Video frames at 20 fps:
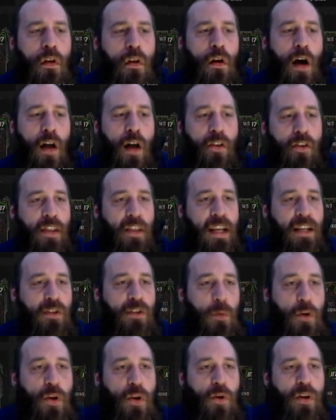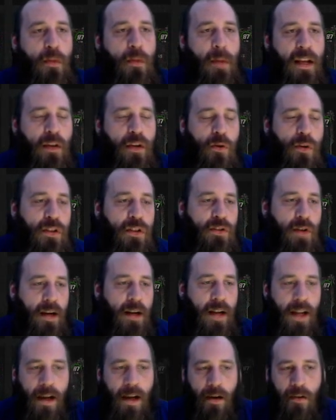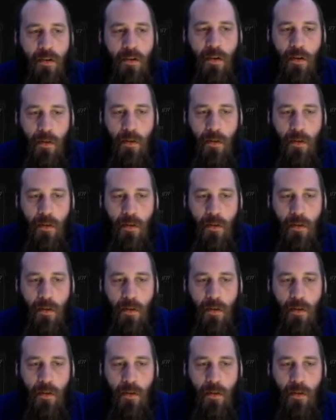other things we're doing to make coins right now